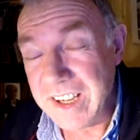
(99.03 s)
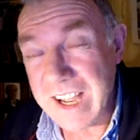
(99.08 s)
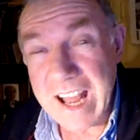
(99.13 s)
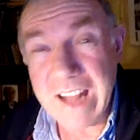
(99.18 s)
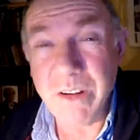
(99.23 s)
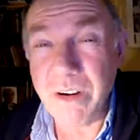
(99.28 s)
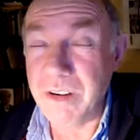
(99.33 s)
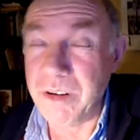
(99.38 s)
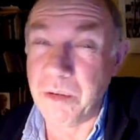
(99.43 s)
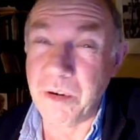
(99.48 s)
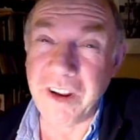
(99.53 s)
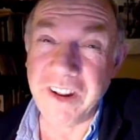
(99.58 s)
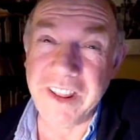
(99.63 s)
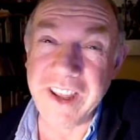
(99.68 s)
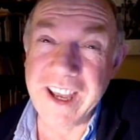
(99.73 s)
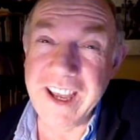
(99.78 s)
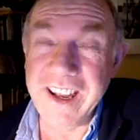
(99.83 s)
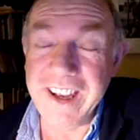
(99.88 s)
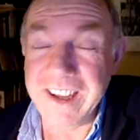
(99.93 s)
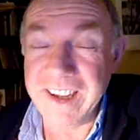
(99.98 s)
I don't want
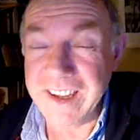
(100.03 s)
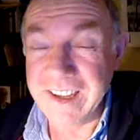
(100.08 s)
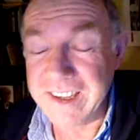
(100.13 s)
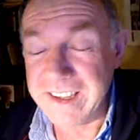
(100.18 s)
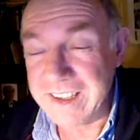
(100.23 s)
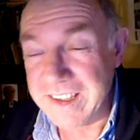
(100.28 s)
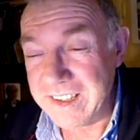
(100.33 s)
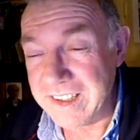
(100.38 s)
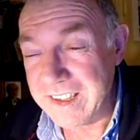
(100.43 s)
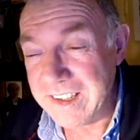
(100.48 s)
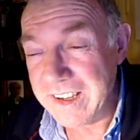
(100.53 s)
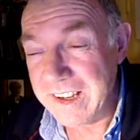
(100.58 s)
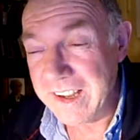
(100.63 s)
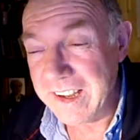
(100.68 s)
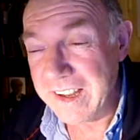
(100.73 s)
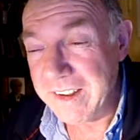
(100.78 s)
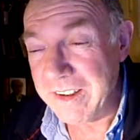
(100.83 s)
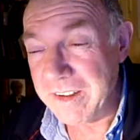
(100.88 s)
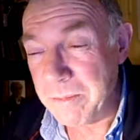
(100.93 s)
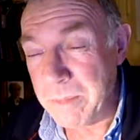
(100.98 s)
that.
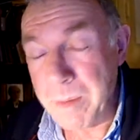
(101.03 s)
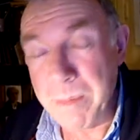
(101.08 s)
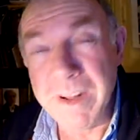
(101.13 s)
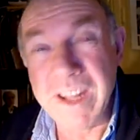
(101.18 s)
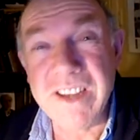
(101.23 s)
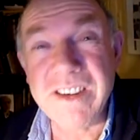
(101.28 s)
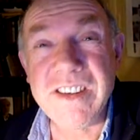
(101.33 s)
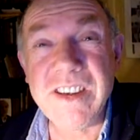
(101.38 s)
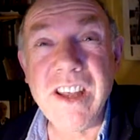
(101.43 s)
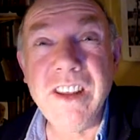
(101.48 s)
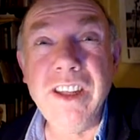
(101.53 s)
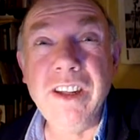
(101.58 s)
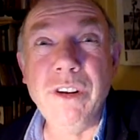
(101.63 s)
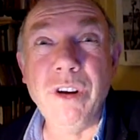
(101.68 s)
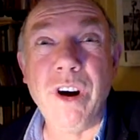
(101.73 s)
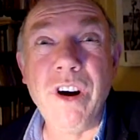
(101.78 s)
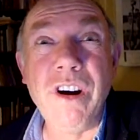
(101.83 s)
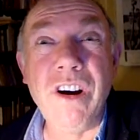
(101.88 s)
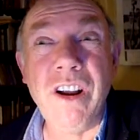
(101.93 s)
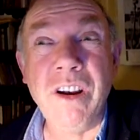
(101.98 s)
Maybe they set the
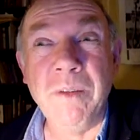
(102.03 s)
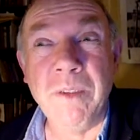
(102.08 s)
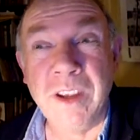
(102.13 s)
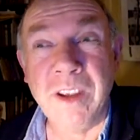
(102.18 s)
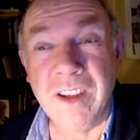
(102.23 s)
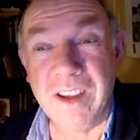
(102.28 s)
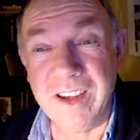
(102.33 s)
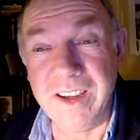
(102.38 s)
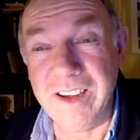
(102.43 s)
dog on me.